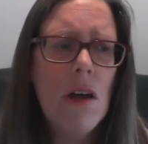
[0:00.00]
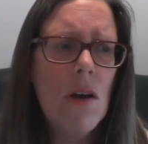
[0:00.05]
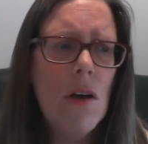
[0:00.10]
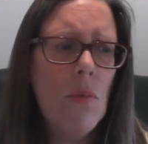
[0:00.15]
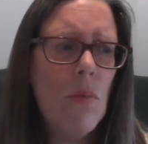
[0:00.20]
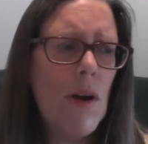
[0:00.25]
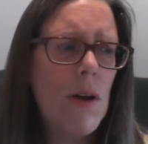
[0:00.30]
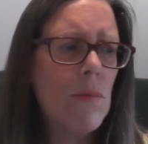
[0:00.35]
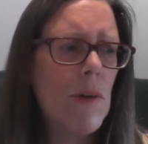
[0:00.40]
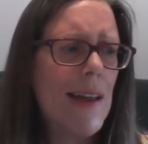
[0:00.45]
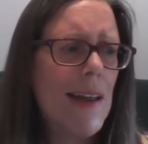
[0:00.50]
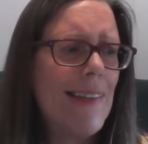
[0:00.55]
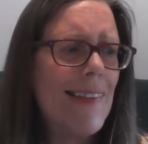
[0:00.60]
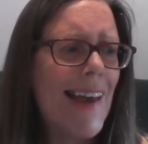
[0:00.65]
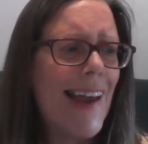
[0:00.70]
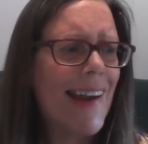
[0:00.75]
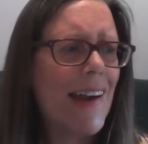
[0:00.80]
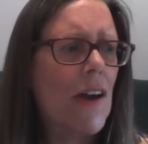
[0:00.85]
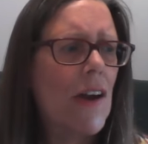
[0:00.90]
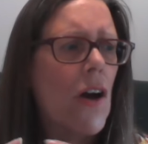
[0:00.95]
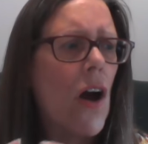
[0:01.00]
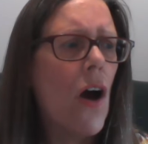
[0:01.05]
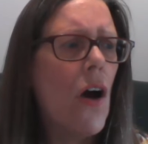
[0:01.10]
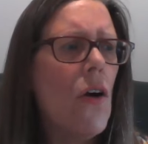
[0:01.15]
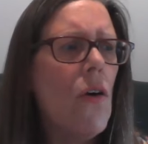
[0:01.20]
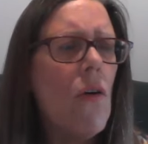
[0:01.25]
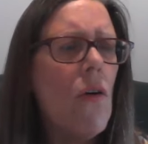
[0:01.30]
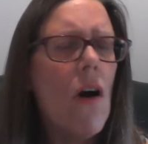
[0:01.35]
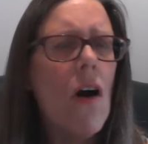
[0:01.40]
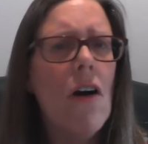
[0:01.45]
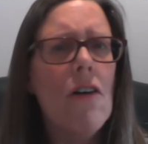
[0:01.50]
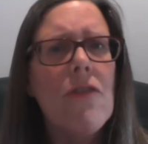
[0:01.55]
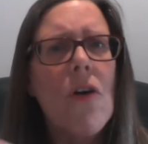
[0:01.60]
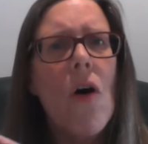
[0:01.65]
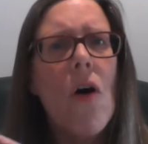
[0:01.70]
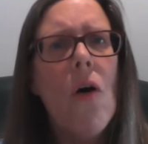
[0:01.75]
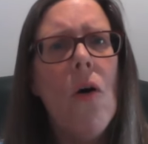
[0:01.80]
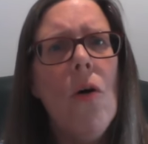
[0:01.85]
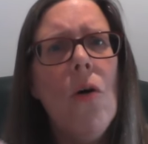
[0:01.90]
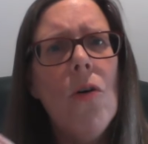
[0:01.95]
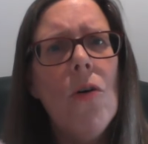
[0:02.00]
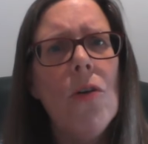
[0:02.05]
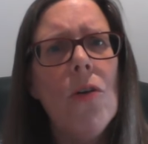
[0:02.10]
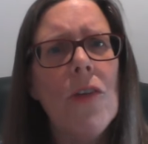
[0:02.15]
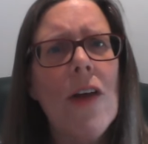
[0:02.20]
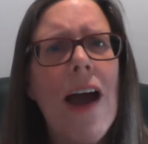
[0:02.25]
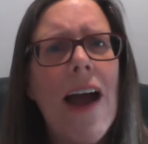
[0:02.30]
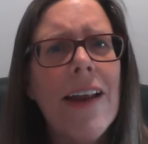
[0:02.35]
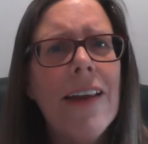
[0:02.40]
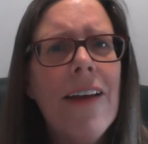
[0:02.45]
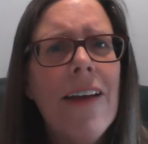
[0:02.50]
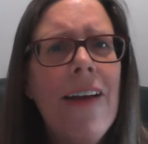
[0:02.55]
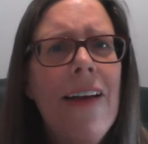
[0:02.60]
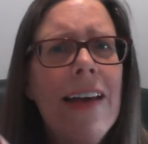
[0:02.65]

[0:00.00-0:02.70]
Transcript: when we let go of all that